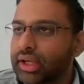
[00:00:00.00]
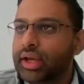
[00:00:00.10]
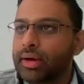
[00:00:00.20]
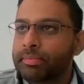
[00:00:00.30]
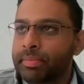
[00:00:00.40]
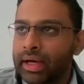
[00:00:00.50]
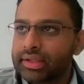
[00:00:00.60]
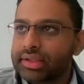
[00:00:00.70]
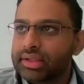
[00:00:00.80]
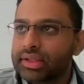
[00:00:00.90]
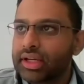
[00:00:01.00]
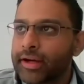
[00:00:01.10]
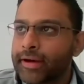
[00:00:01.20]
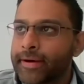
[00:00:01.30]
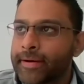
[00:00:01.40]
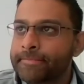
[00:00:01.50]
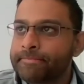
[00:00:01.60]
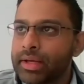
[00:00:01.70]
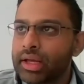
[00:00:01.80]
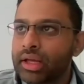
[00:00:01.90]
but um,
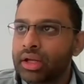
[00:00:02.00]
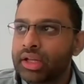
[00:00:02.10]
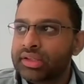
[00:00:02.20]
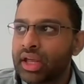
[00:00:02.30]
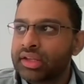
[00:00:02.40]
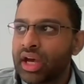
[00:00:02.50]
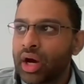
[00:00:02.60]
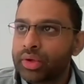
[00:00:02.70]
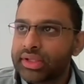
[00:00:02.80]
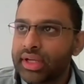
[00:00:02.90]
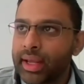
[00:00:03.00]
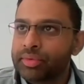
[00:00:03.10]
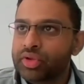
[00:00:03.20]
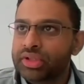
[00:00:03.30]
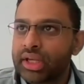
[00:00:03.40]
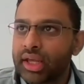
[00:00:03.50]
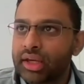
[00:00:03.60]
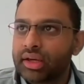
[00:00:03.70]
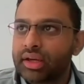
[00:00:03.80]
it's it's our time to take